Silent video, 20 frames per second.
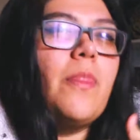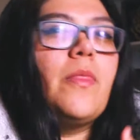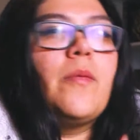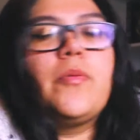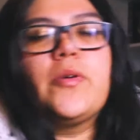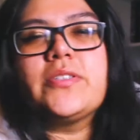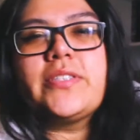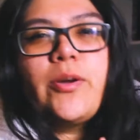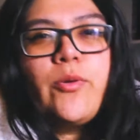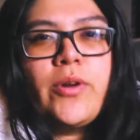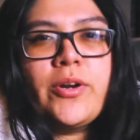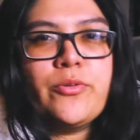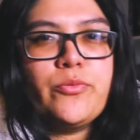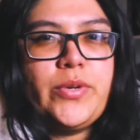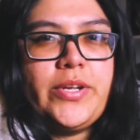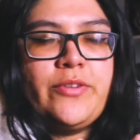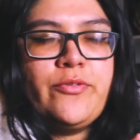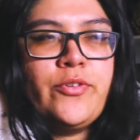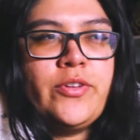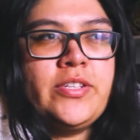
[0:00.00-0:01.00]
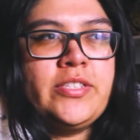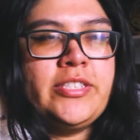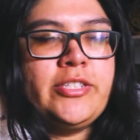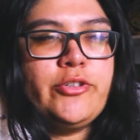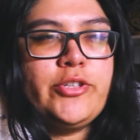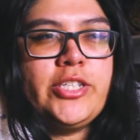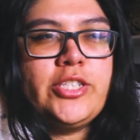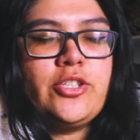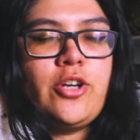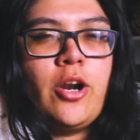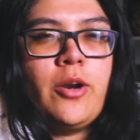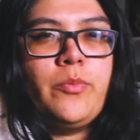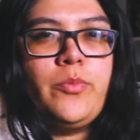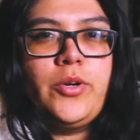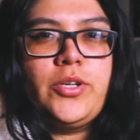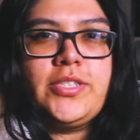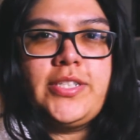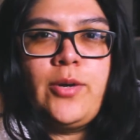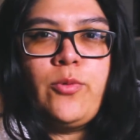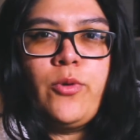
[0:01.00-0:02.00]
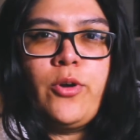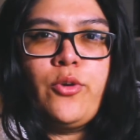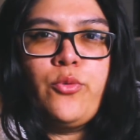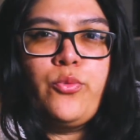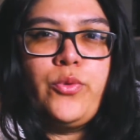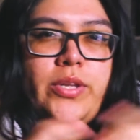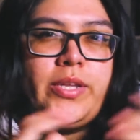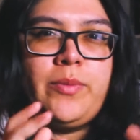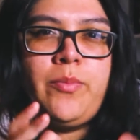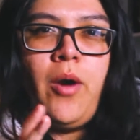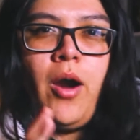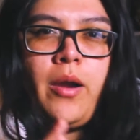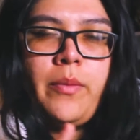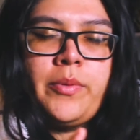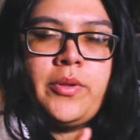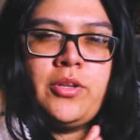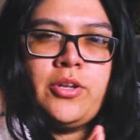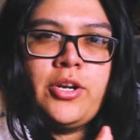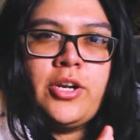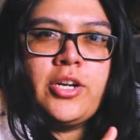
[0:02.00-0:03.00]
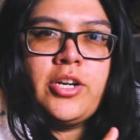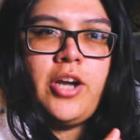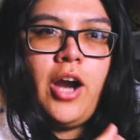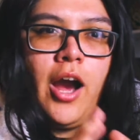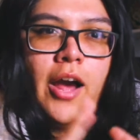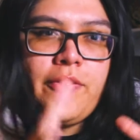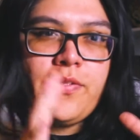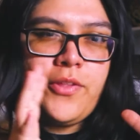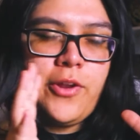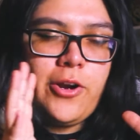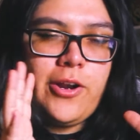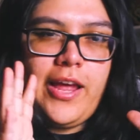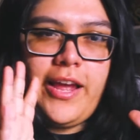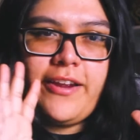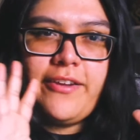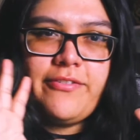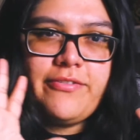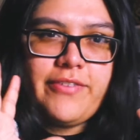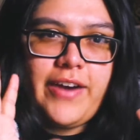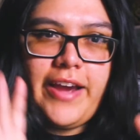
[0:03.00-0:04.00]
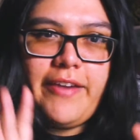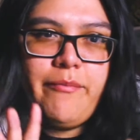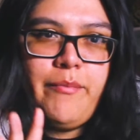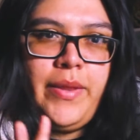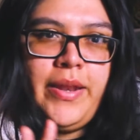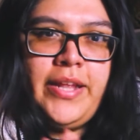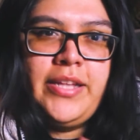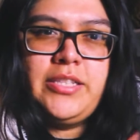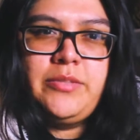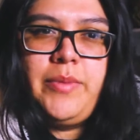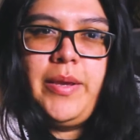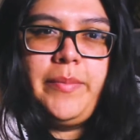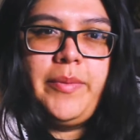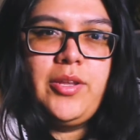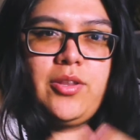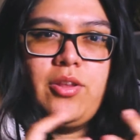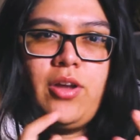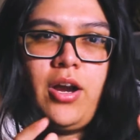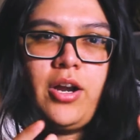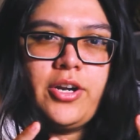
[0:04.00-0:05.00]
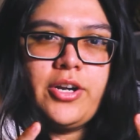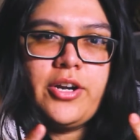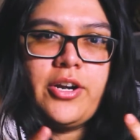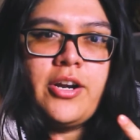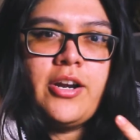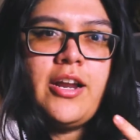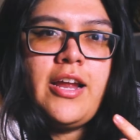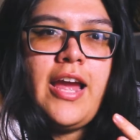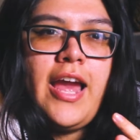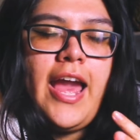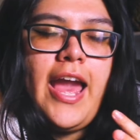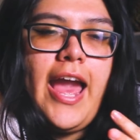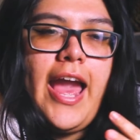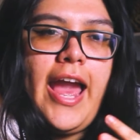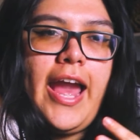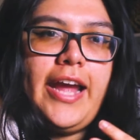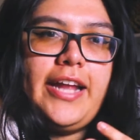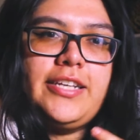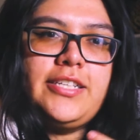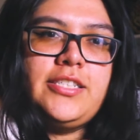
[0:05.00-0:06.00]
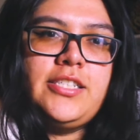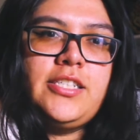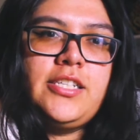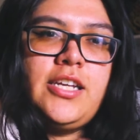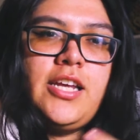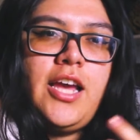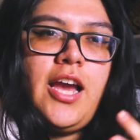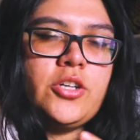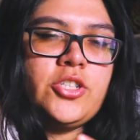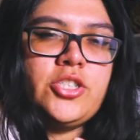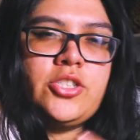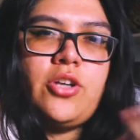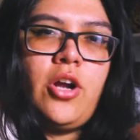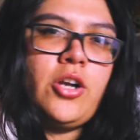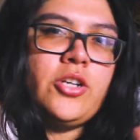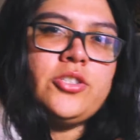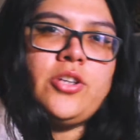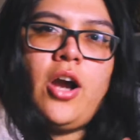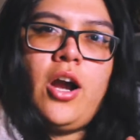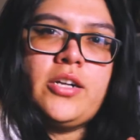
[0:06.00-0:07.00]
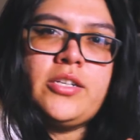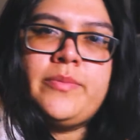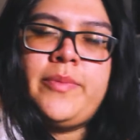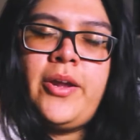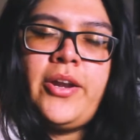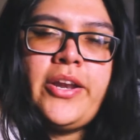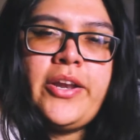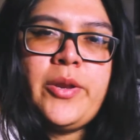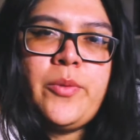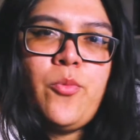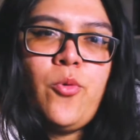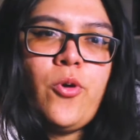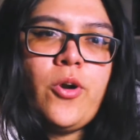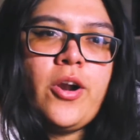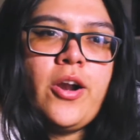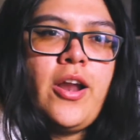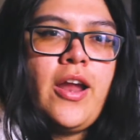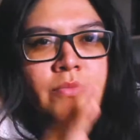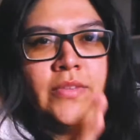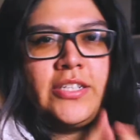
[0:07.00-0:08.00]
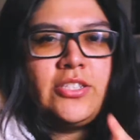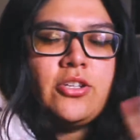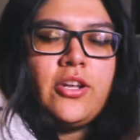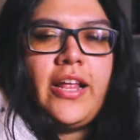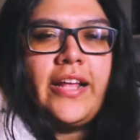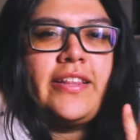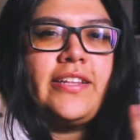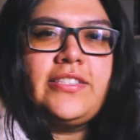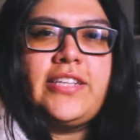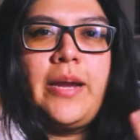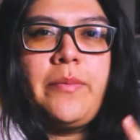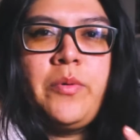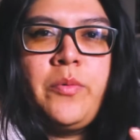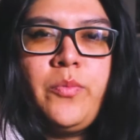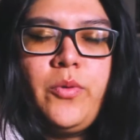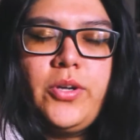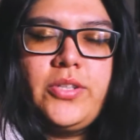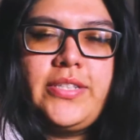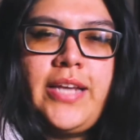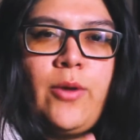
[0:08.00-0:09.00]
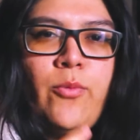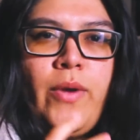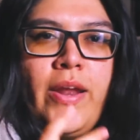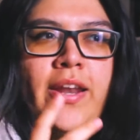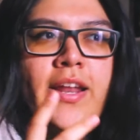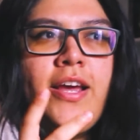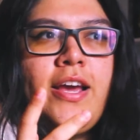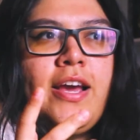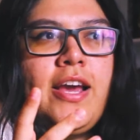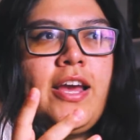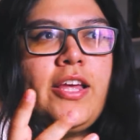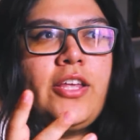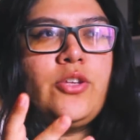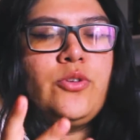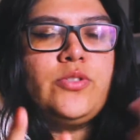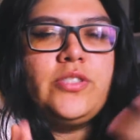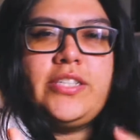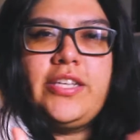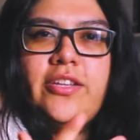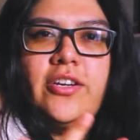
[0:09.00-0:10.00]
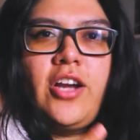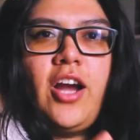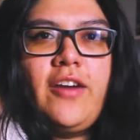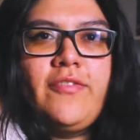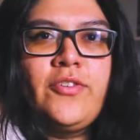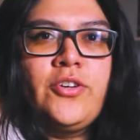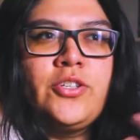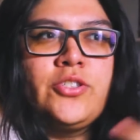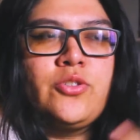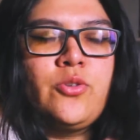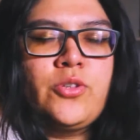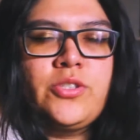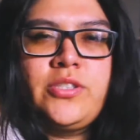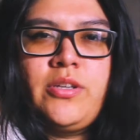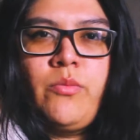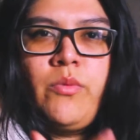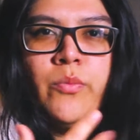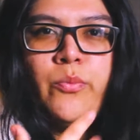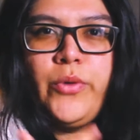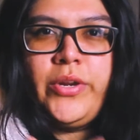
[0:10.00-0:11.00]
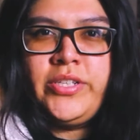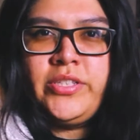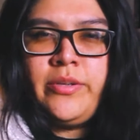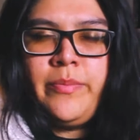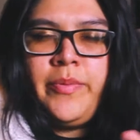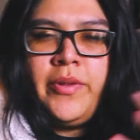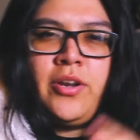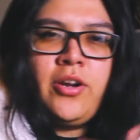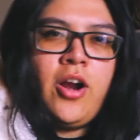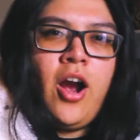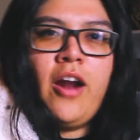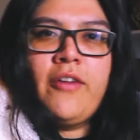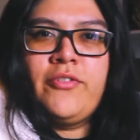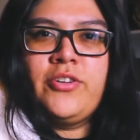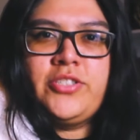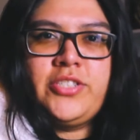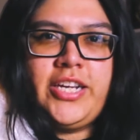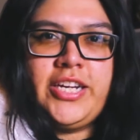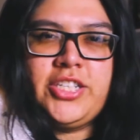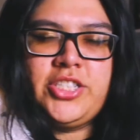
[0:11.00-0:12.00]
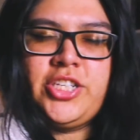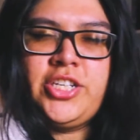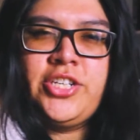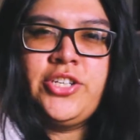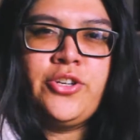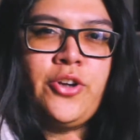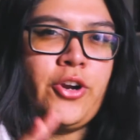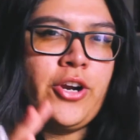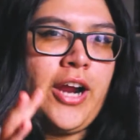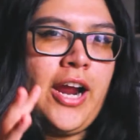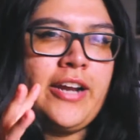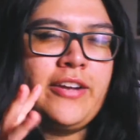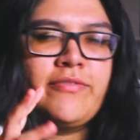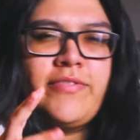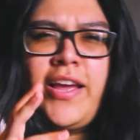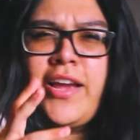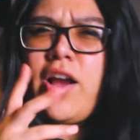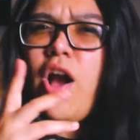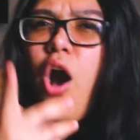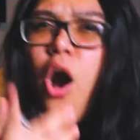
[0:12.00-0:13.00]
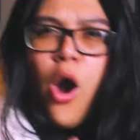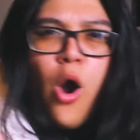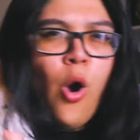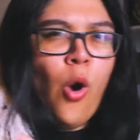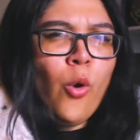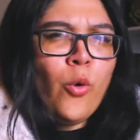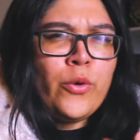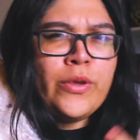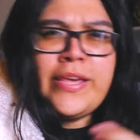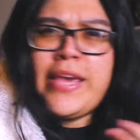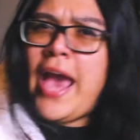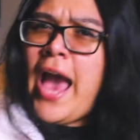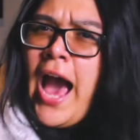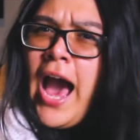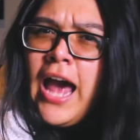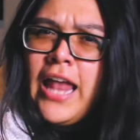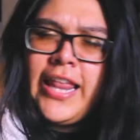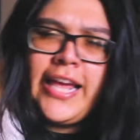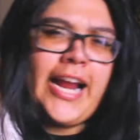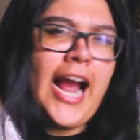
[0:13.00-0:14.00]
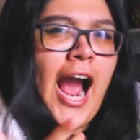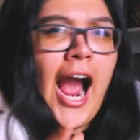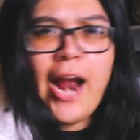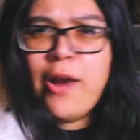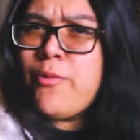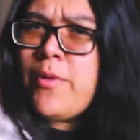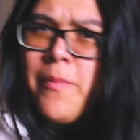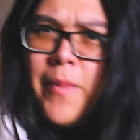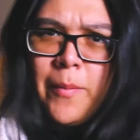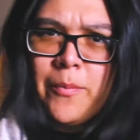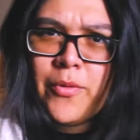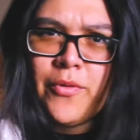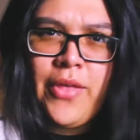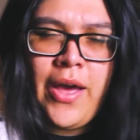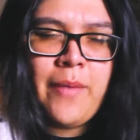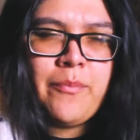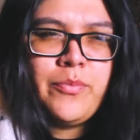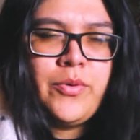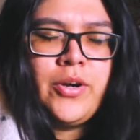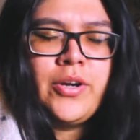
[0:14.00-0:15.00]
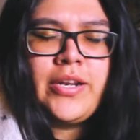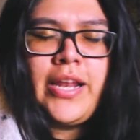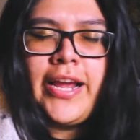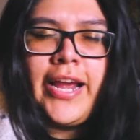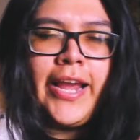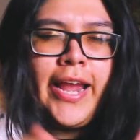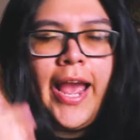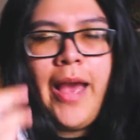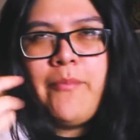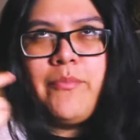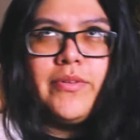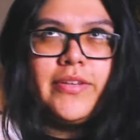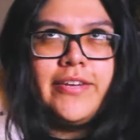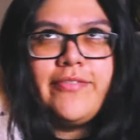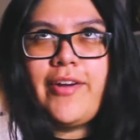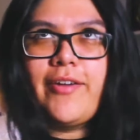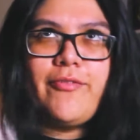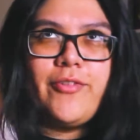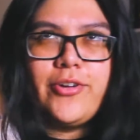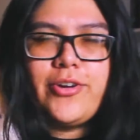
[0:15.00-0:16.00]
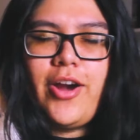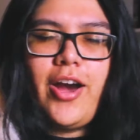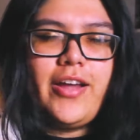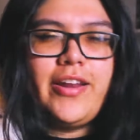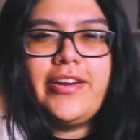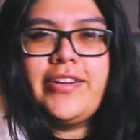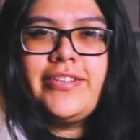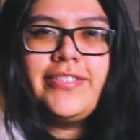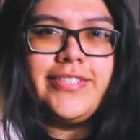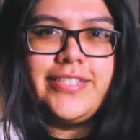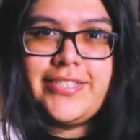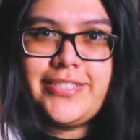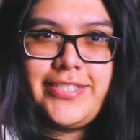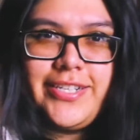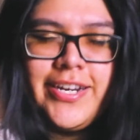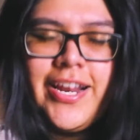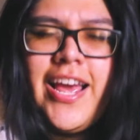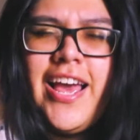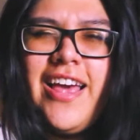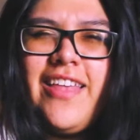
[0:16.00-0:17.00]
The books I want to read for the series are books that were really popular, got their like 5 minutes, maybe longer, and just aren't talked about anymore. These are like the type of books that when you see the covers or someone brings up in a conversation, you're kind of like, oh yeah, like I remember that book, like I can't believe I forgot it existed.